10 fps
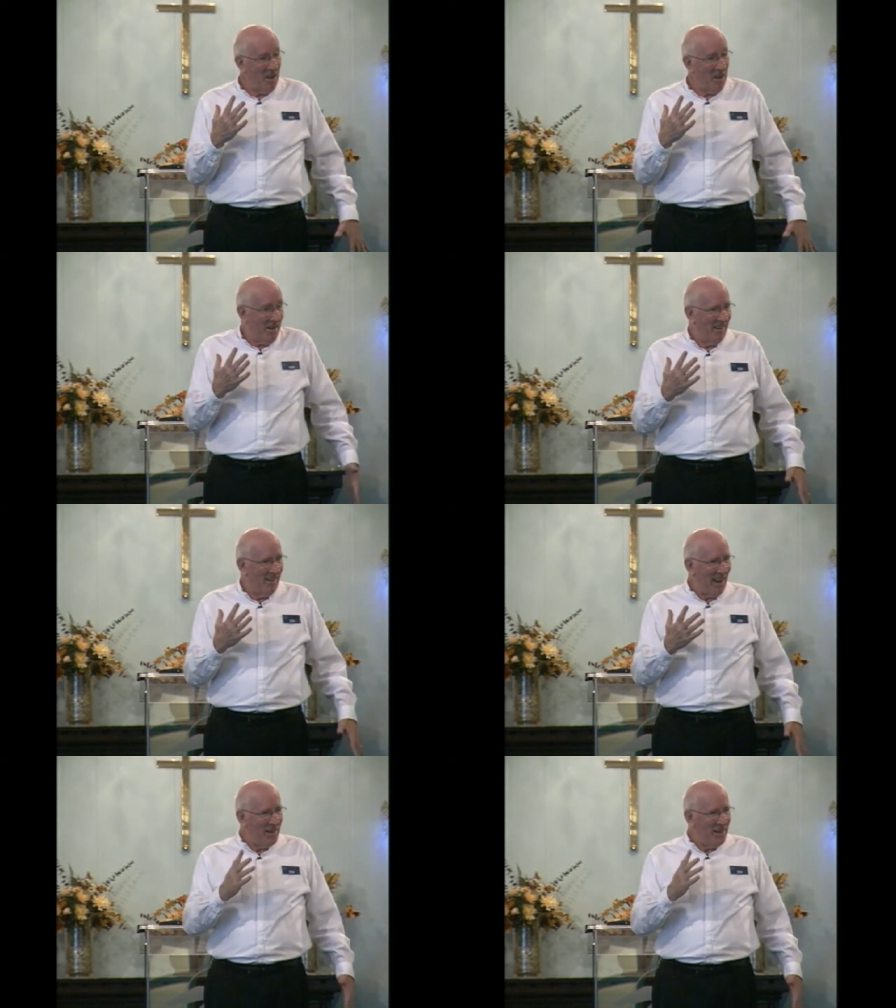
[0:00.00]

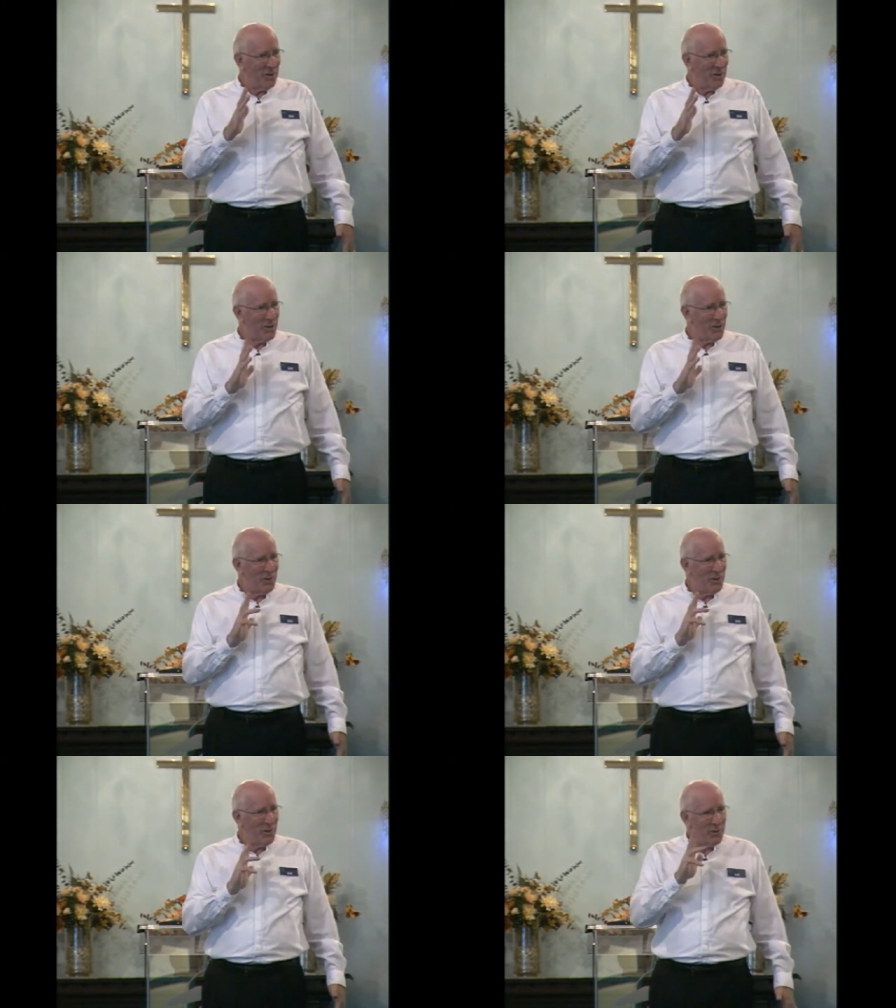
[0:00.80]
None. I get to
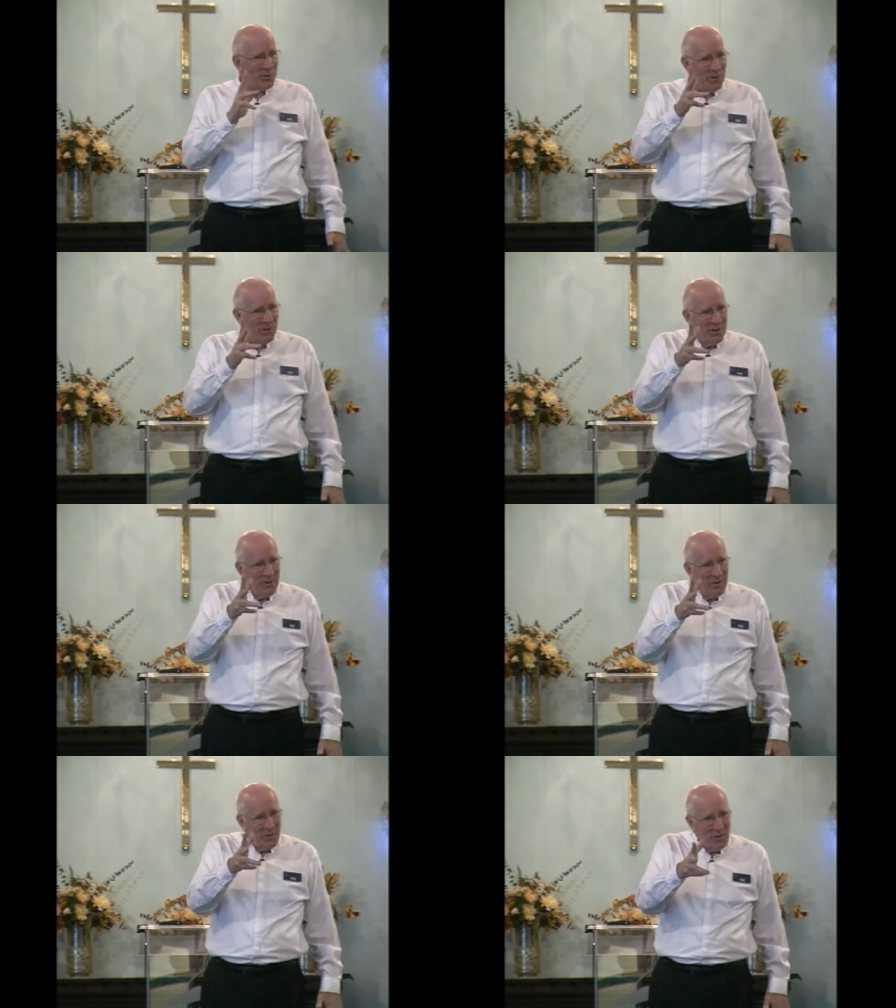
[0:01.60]
choose
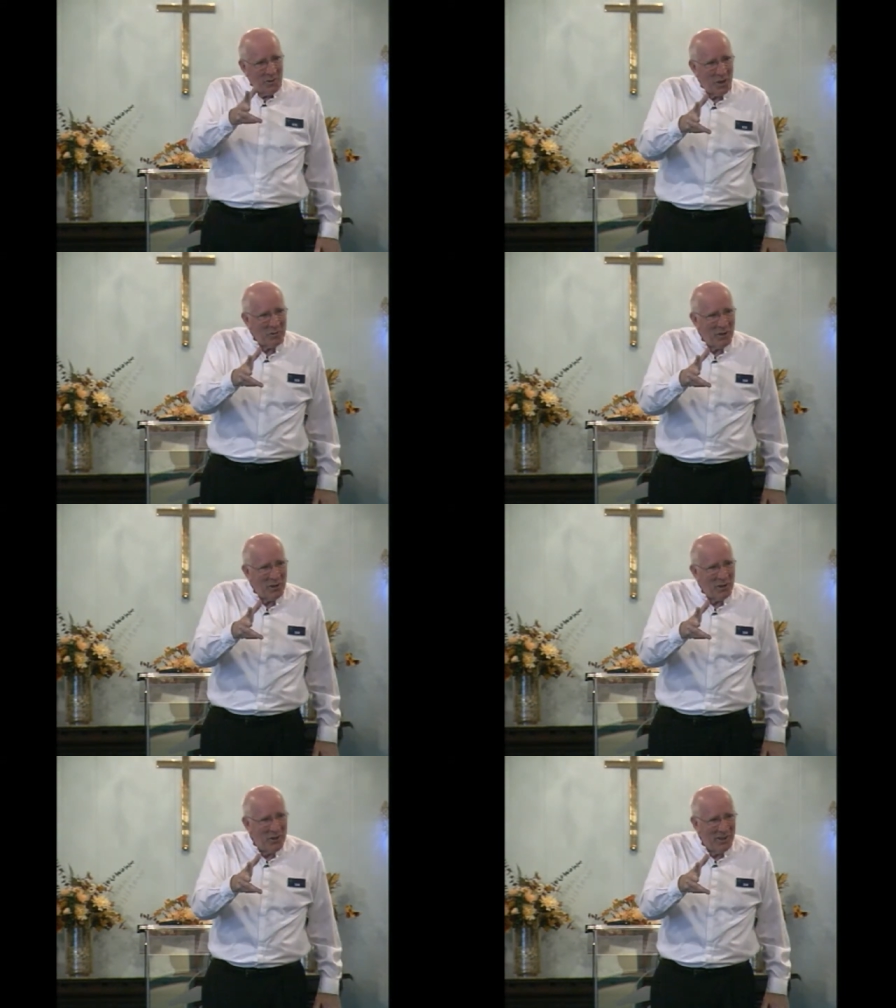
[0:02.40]
what I'm
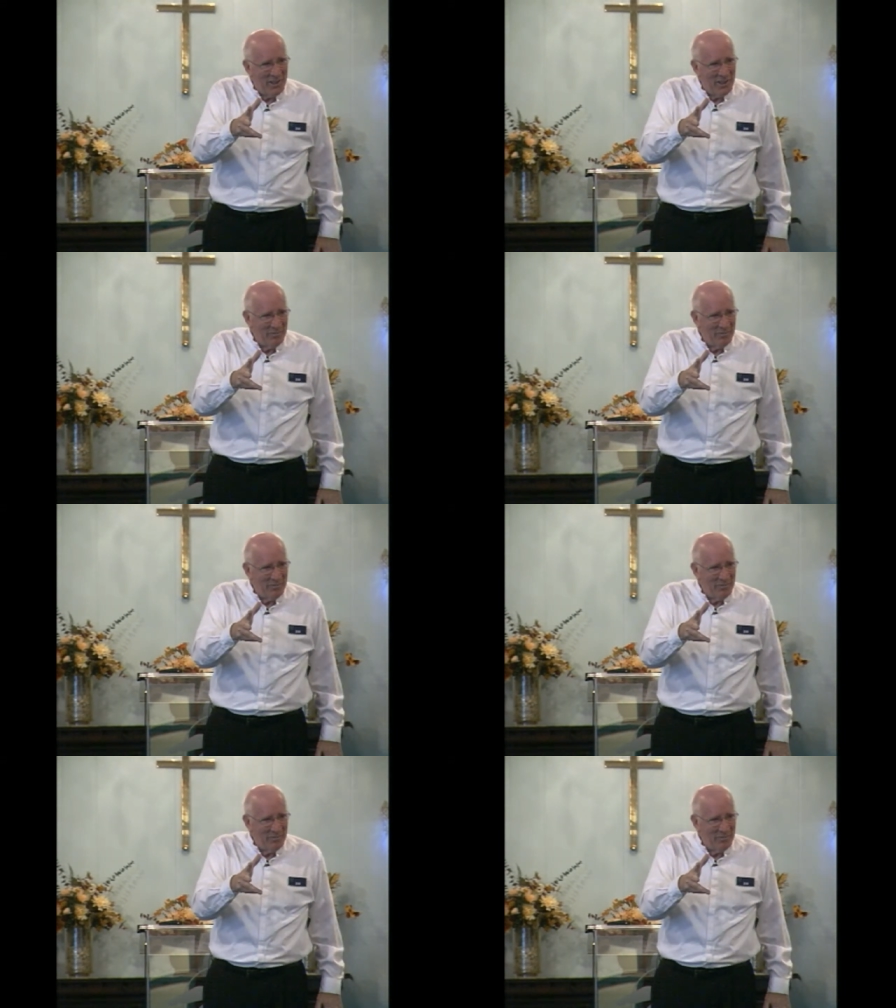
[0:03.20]
going to do with it.